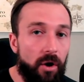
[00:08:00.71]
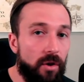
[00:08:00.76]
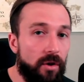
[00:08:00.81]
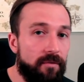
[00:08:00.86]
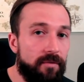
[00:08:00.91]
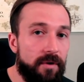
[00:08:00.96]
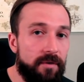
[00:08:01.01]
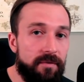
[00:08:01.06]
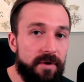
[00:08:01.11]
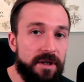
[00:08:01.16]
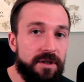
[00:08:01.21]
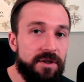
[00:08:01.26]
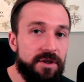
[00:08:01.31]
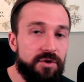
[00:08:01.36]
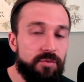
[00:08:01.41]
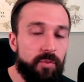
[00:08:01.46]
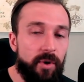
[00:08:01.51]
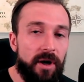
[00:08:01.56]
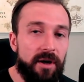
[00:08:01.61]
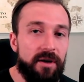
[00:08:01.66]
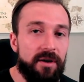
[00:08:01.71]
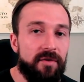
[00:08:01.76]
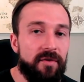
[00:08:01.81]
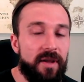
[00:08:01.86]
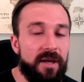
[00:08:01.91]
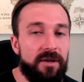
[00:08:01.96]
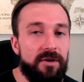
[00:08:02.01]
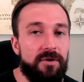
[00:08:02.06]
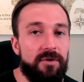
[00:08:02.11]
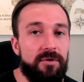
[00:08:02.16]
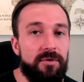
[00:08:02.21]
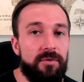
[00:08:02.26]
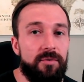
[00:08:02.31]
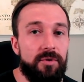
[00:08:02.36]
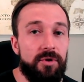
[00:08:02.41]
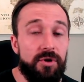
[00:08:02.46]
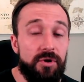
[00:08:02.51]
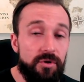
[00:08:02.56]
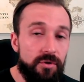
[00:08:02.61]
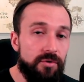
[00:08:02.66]
of the vintage products that you
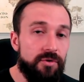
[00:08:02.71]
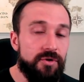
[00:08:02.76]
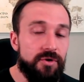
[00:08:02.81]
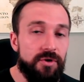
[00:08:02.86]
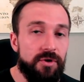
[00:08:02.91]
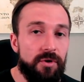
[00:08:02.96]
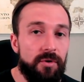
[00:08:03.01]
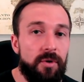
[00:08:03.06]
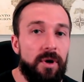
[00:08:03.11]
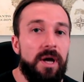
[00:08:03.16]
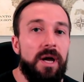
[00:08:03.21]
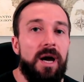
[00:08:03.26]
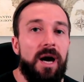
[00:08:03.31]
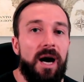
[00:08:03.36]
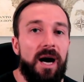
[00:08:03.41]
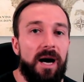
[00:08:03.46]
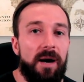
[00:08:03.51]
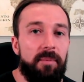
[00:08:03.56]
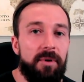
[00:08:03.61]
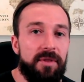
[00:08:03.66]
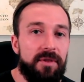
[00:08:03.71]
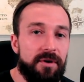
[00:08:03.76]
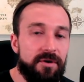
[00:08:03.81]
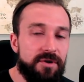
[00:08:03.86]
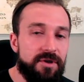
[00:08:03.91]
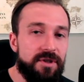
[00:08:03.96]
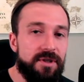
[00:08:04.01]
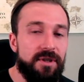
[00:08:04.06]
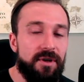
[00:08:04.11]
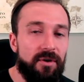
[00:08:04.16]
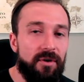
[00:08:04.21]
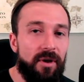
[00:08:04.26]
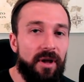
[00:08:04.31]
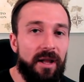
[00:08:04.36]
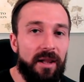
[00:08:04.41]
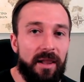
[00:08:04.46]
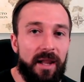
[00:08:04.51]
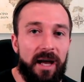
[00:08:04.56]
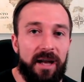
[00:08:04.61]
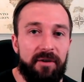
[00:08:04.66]
used to, but there's still a
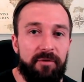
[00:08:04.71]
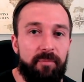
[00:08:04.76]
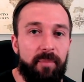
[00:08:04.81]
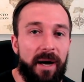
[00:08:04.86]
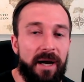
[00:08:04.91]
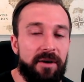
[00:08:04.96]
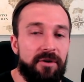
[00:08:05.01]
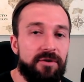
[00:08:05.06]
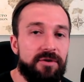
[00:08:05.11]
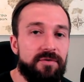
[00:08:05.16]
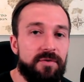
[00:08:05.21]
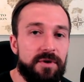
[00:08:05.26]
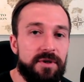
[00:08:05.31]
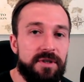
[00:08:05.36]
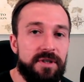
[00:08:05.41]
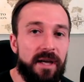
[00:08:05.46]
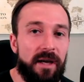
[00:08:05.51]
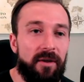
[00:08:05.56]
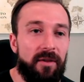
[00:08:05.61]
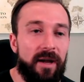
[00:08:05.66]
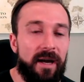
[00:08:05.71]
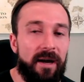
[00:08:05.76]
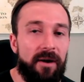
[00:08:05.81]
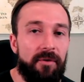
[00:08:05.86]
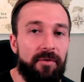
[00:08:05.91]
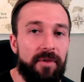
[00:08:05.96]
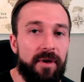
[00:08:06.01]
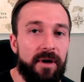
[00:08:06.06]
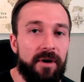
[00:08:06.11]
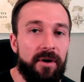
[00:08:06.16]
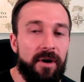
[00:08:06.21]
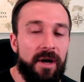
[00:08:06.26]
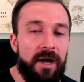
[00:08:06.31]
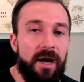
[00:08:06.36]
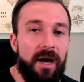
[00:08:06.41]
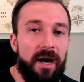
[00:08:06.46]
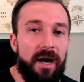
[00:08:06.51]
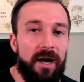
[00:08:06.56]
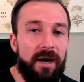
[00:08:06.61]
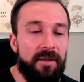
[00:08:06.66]
lot of binders for sale out there
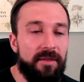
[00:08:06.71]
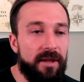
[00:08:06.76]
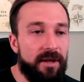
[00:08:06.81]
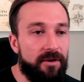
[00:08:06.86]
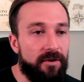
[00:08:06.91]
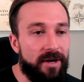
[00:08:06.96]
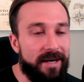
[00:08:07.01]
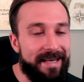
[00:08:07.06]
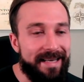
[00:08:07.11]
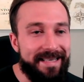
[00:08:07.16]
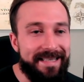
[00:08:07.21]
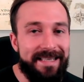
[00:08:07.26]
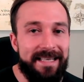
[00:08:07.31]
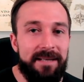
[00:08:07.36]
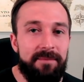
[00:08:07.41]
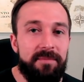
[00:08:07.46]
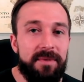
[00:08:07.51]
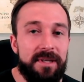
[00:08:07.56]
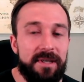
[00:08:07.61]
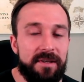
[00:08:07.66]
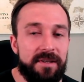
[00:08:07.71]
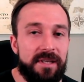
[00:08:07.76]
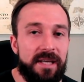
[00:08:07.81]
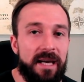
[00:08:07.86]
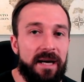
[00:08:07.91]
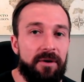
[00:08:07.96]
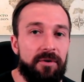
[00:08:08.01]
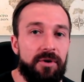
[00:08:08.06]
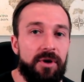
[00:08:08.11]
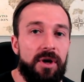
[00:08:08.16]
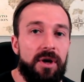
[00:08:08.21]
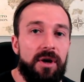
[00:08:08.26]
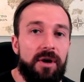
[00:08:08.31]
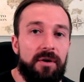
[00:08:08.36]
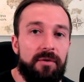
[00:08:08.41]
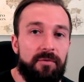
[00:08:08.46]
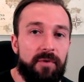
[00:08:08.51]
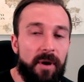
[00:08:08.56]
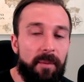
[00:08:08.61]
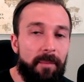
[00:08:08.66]
that are at a deep discount
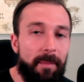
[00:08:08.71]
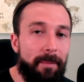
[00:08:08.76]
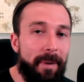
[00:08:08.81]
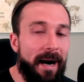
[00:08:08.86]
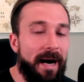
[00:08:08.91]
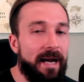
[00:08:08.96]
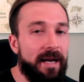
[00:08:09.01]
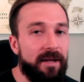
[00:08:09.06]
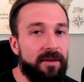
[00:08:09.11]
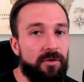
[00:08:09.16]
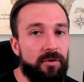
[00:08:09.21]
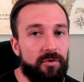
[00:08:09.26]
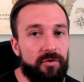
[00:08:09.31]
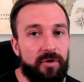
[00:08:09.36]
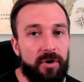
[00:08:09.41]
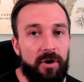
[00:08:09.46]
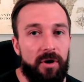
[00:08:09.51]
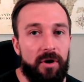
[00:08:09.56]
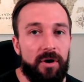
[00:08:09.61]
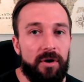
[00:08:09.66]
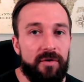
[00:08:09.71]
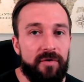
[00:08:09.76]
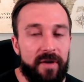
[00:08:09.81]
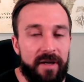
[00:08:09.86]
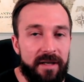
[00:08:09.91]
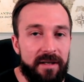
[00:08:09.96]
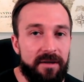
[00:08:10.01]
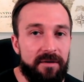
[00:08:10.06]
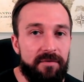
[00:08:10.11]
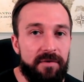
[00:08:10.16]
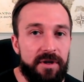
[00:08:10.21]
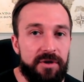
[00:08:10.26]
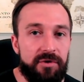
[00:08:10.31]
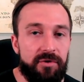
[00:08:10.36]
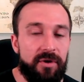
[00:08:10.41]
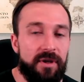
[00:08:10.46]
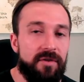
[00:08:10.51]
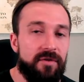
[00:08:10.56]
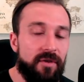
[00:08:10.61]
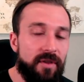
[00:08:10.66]
from buying those cards
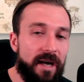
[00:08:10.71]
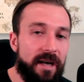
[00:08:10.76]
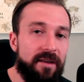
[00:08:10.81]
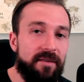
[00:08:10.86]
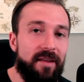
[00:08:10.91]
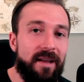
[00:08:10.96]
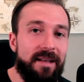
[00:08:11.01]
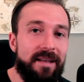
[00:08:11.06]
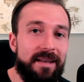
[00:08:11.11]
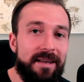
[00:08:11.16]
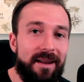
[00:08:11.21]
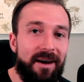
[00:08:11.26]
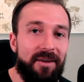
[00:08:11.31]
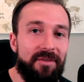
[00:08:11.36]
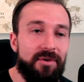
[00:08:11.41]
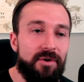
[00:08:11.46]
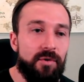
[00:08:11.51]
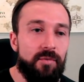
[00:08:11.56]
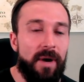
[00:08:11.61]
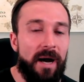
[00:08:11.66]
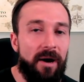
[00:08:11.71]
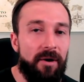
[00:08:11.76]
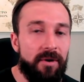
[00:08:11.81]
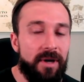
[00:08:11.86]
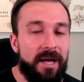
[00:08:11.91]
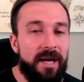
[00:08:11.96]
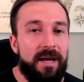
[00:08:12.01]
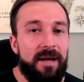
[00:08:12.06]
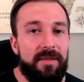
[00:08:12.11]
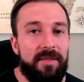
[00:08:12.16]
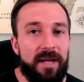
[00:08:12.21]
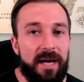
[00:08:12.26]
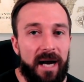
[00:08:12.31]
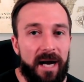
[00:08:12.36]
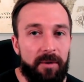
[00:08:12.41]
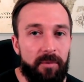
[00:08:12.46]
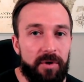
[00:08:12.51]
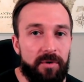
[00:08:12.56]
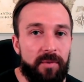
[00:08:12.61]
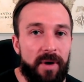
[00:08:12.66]
individually. So that is another route that
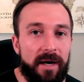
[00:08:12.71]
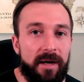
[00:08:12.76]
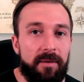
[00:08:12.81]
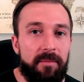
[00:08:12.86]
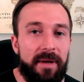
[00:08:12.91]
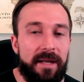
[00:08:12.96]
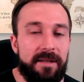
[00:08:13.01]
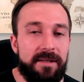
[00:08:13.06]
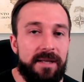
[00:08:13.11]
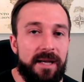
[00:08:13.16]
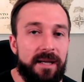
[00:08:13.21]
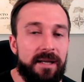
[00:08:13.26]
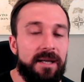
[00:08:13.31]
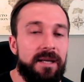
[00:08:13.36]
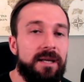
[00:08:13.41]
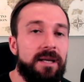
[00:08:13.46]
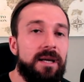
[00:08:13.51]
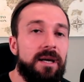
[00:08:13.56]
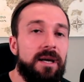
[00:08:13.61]
I would recommend taking.